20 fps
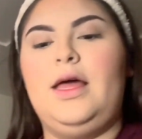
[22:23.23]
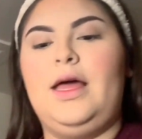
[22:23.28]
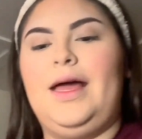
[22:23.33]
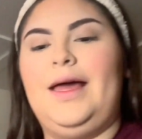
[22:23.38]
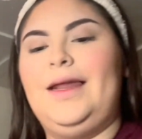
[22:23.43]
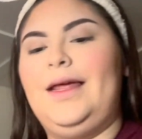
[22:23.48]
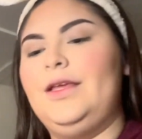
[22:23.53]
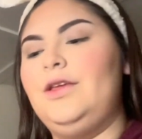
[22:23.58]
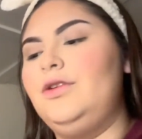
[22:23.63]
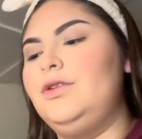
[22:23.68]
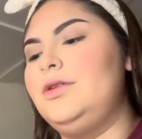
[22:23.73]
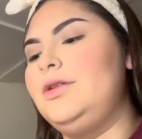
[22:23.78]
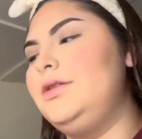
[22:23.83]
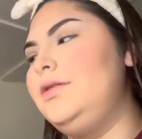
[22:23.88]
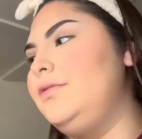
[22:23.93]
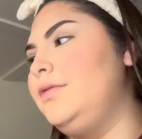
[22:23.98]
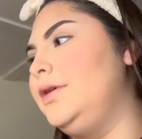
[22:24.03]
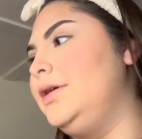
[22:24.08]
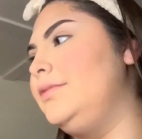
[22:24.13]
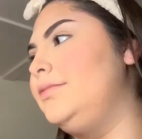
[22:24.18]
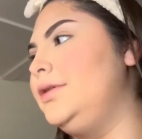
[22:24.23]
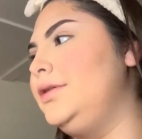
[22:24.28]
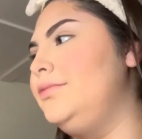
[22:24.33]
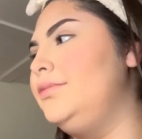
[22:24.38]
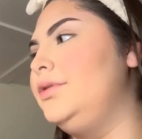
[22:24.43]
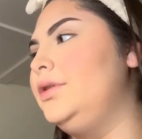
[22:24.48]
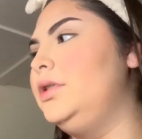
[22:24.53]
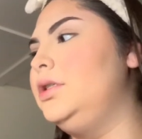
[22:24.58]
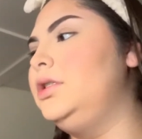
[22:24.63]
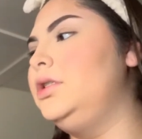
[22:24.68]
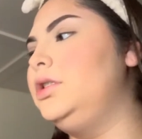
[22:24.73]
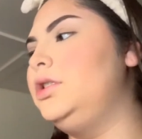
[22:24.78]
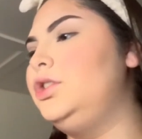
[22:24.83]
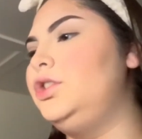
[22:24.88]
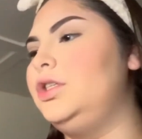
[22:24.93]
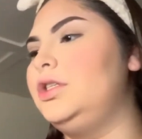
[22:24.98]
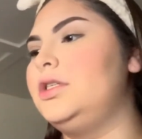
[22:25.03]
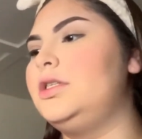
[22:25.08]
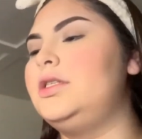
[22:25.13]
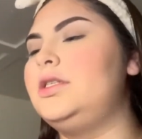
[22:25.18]
And I usually wet my brush
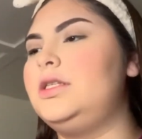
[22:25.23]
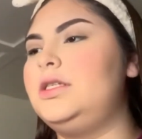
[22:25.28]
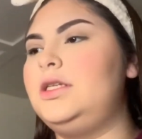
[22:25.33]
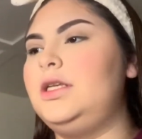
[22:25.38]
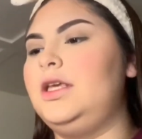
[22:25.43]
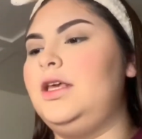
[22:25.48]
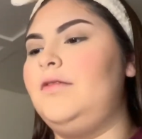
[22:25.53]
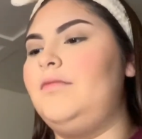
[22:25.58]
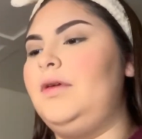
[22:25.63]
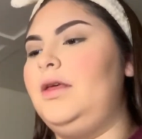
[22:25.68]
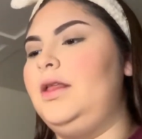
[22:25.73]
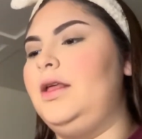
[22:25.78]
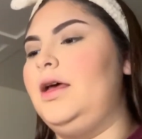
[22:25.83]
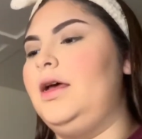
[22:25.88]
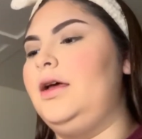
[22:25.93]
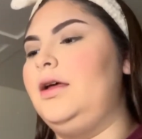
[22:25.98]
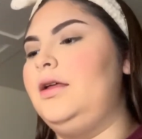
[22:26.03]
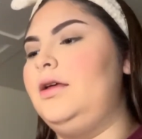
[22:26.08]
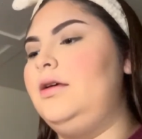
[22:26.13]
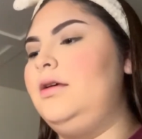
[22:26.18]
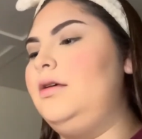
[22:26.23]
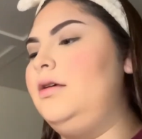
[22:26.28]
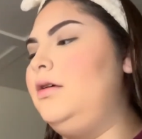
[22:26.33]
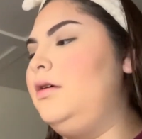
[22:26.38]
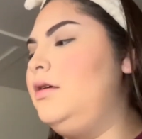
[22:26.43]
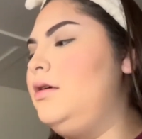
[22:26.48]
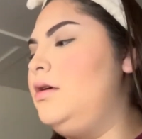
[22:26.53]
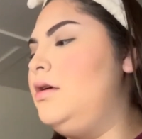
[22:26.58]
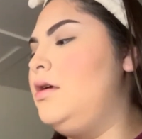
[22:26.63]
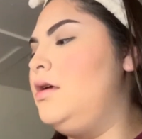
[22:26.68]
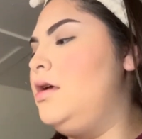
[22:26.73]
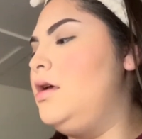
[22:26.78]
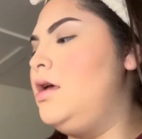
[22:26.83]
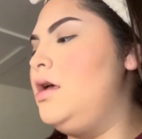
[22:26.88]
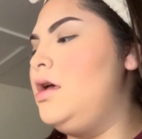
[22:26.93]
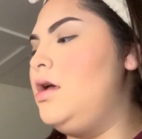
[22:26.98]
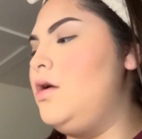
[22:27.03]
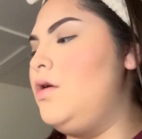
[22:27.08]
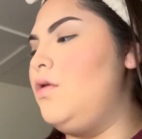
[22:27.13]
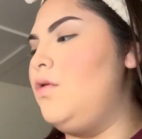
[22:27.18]
just to give me that
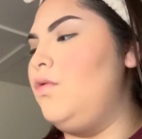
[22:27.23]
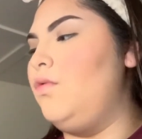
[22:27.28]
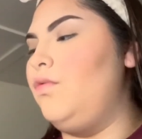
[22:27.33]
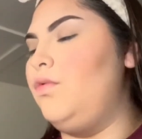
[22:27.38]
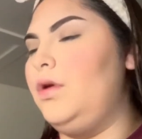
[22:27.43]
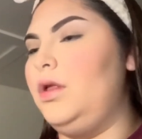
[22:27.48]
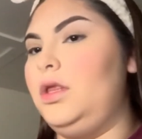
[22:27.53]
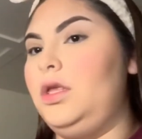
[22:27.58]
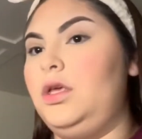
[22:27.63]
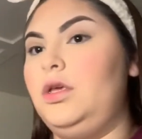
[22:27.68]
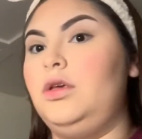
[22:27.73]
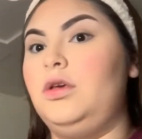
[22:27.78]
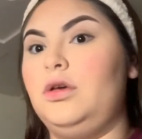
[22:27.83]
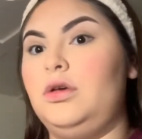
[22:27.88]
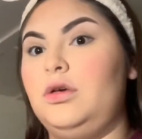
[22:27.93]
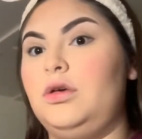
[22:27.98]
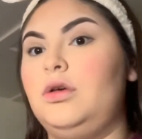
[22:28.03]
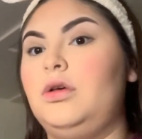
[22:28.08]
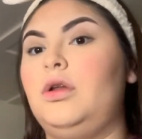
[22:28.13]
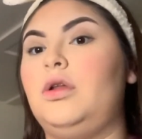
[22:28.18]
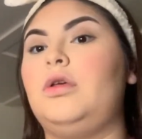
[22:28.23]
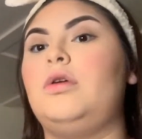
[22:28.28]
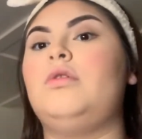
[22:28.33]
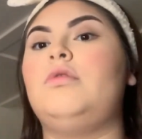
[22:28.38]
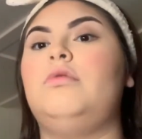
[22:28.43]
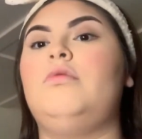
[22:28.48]
really good